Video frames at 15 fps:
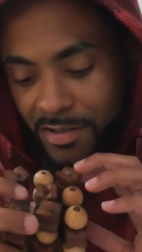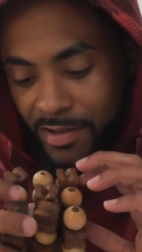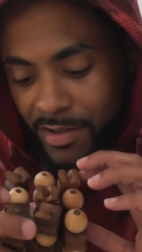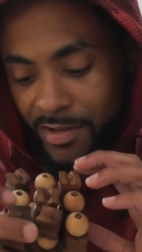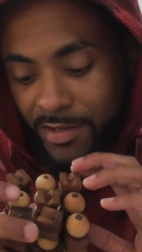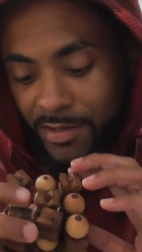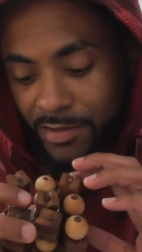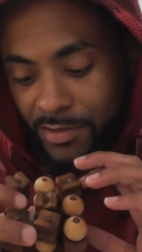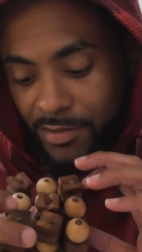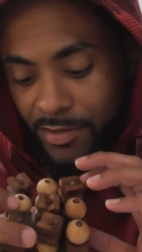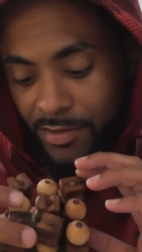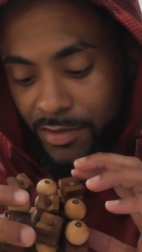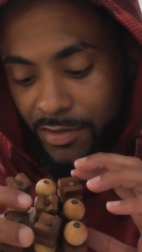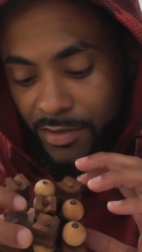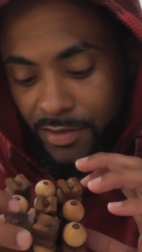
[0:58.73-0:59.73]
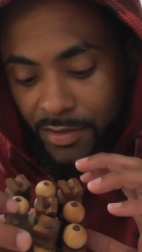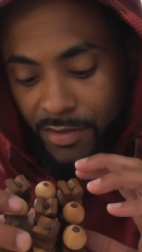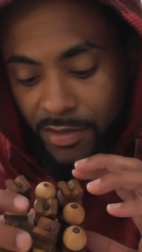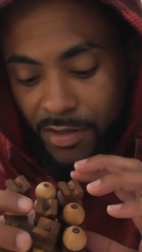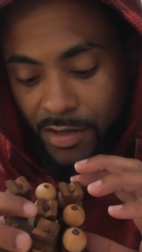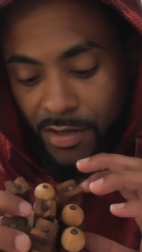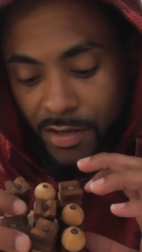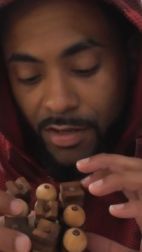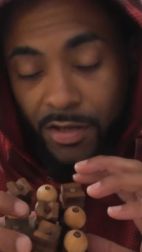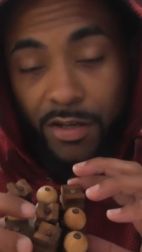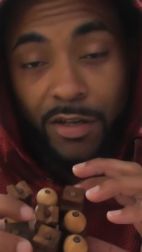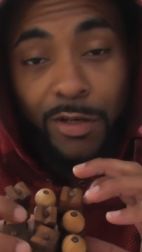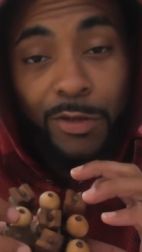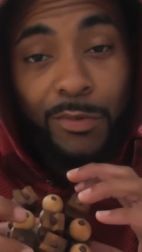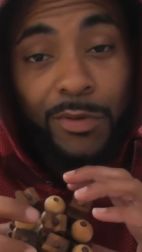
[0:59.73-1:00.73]
Has
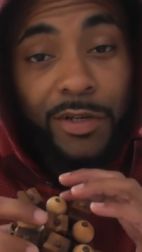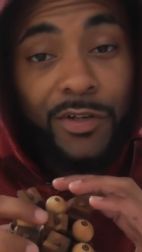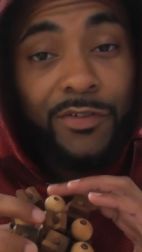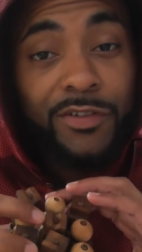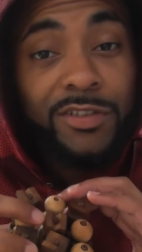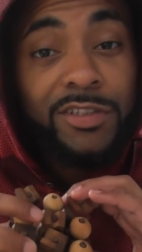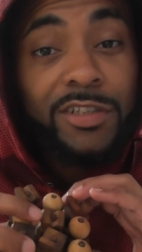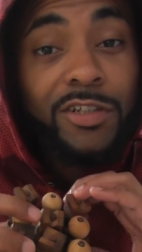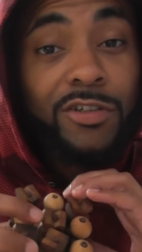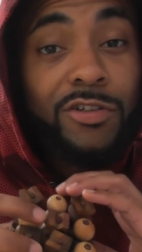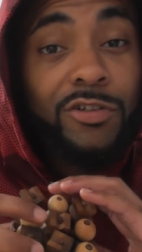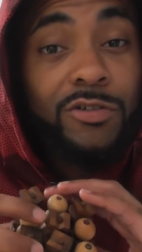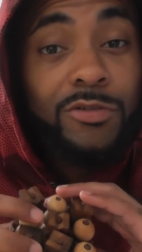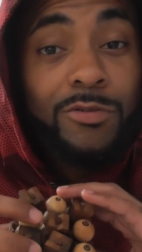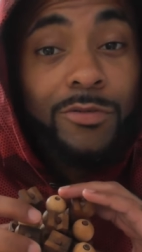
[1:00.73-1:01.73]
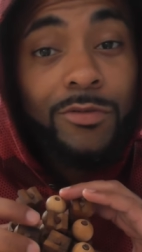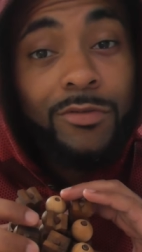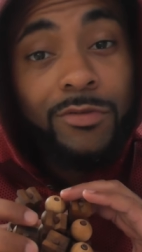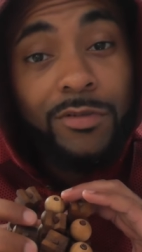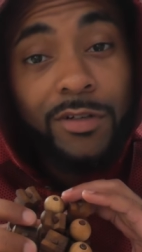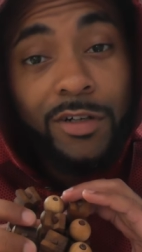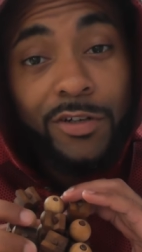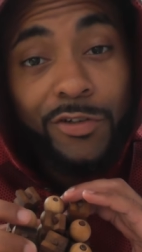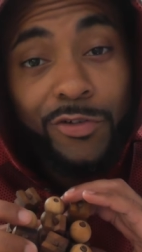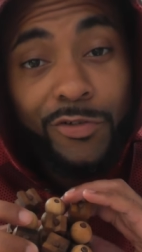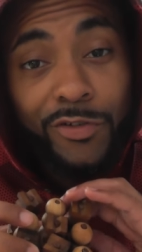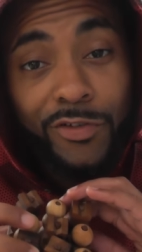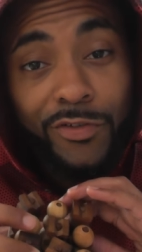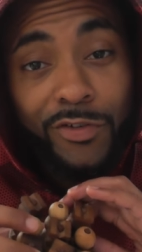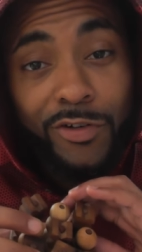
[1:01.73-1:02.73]
anyone ever sent you a
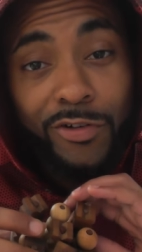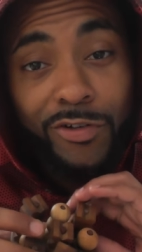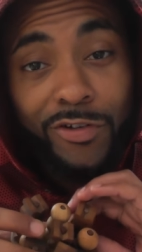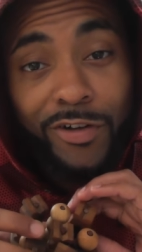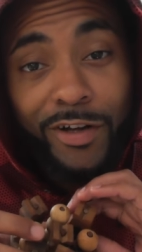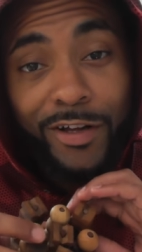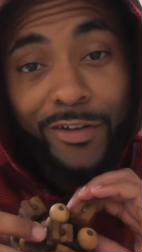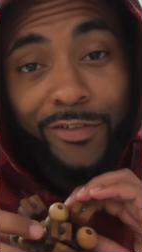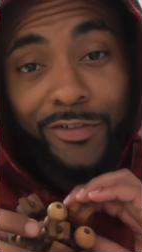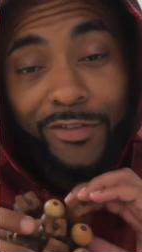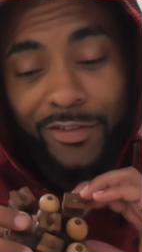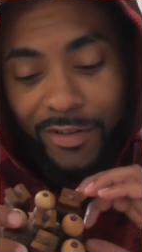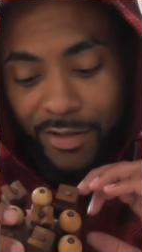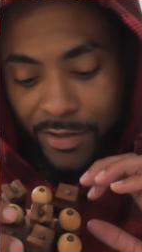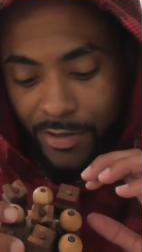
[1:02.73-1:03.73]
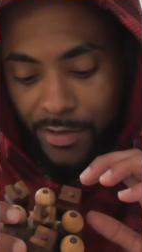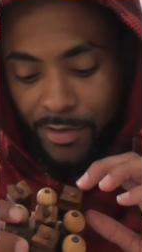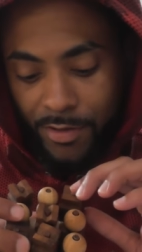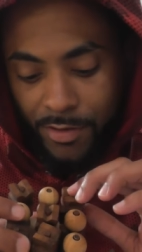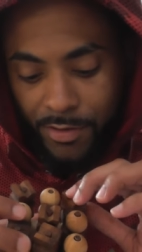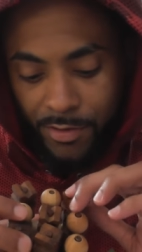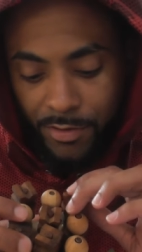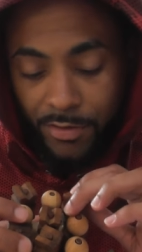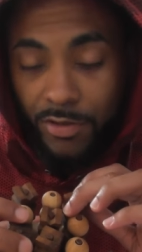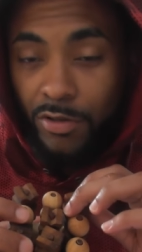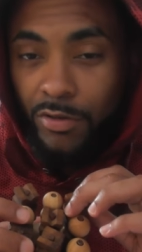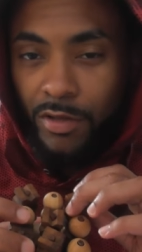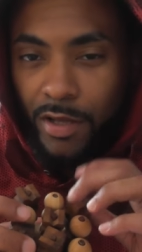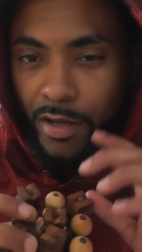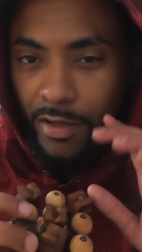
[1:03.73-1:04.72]
nudie photograph?
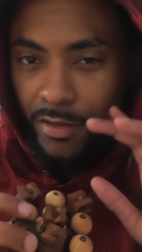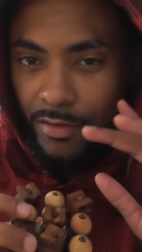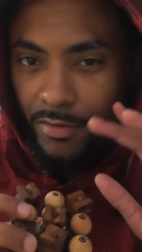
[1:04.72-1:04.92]
Don't lie.